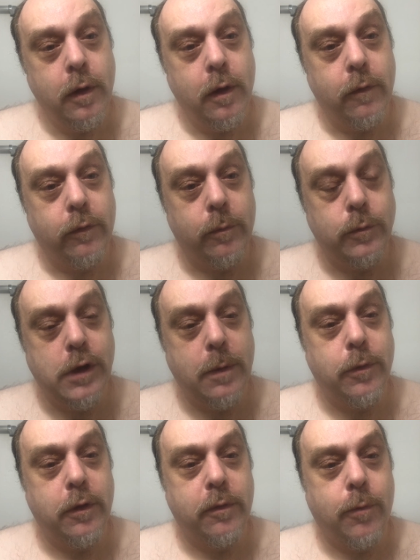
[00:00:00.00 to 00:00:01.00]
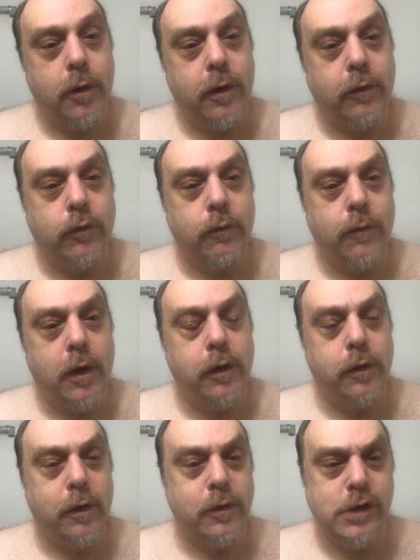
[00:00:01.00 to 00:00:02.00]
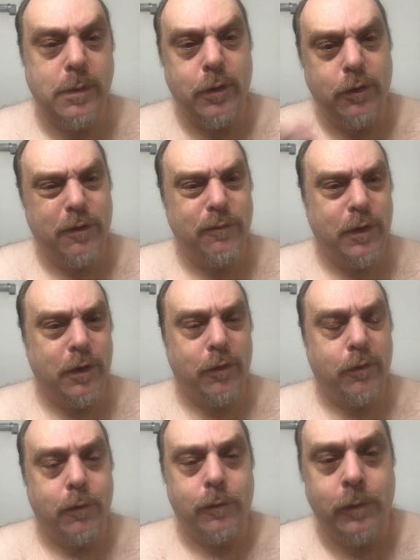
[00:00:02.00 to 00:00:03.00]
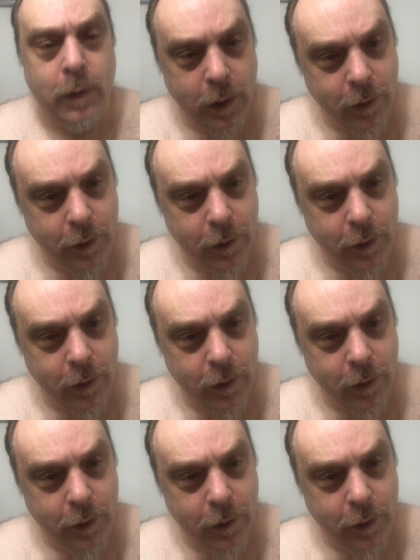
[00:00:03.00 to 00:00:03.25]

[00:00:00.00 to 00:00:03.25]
of some Japanese products you'll find in a Japanese convenience store.